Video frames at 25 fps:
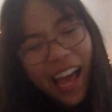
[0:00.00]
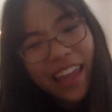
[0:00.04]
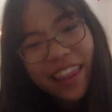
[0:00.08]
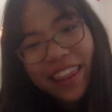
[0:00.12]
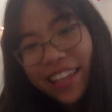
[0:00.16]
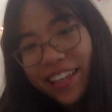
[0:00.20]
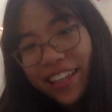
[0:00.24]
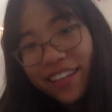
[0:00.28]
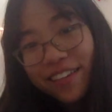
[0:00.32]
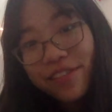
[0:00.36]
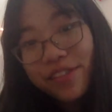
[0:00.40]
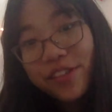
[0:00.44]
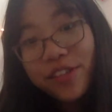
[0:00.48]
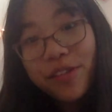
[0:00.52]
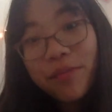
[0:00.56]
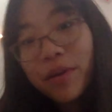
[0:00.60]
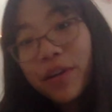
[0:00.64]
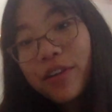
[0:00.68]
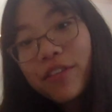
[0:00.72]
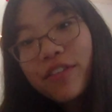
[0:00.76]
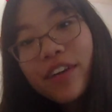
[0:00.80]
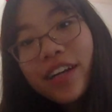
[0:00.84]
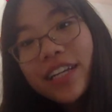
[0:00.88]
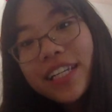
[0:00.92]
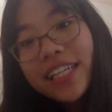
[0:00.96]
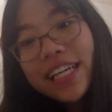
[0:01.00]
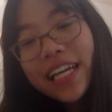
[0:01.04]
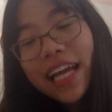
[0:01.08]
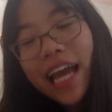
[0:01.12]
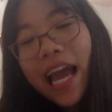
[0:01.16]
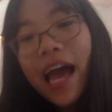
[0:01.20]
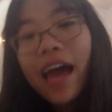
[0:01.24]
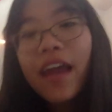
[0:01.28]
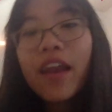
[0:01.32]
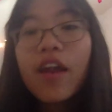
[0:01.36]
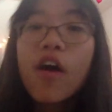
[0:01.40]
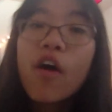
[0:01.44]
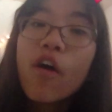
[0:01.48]
thank you so much for watching,
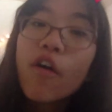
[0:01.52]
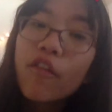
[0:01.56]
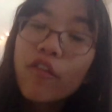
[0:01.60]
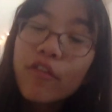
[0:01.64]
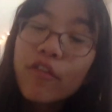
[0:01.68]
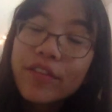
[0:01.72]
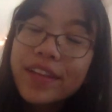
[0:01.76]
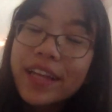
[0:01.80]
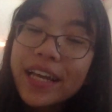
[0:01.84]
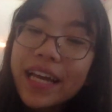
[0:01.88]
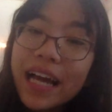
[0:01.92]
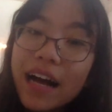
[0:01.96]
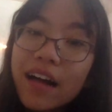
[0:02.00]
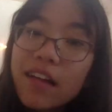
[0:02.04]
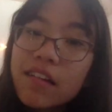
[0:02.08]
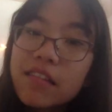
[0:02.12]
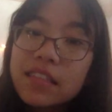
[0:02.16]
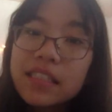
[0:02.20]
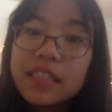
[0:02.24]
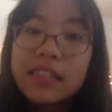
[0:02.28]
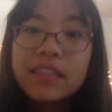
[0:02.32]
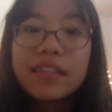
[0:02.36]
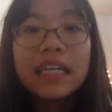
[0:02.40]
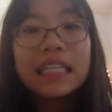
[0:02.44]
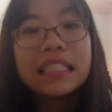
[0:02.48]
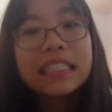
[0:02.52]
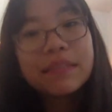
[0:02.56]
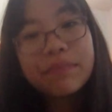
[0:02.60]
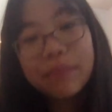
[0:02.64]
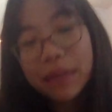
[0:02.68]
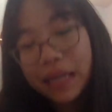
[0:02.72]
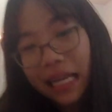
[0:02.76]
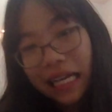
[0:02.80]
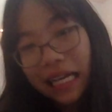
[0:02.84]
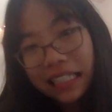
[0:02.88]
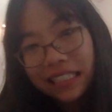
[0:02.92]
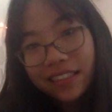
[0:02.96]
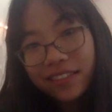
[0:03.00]
and hopefully I'll see you guys in my
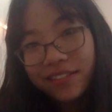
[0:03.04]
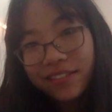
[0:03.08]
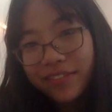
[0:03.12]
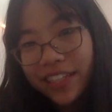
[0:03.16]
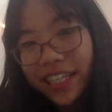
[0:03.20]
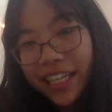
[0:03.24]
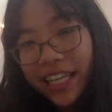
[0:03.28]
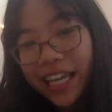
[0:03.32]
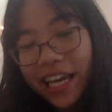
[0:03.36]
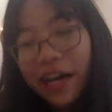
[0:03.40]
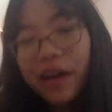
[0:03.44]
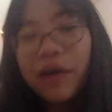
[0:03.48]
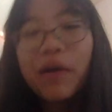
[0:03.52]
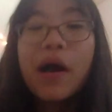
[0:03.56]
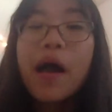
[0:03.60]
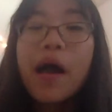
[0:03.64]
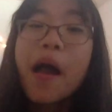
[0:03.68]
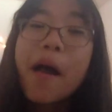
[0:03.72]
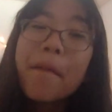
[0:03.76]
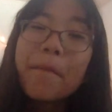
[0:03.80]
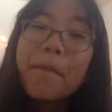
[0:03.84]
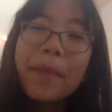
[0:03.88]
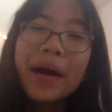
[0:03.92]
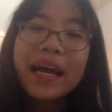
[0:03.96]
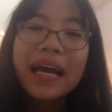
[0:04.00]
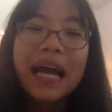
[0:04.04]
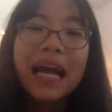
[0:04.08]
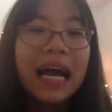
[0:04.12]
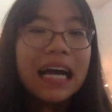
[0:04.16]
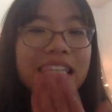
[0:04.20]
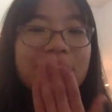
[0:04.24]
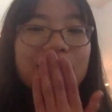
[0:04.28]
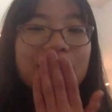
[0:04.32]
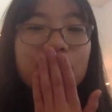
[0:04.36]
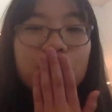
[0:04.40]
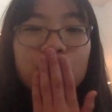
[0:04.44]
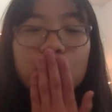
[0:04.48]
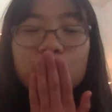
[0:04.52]
next video. Bye,
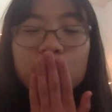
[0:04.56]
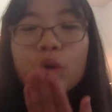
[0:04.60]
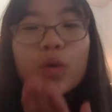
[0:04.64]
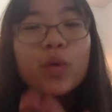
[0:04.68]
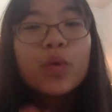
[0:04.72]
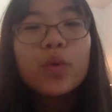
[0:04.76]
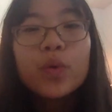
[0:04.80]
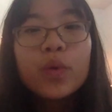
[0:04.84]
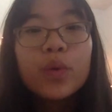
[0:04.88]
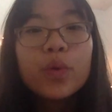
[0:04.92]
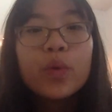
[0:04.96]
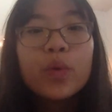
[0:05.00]
guys.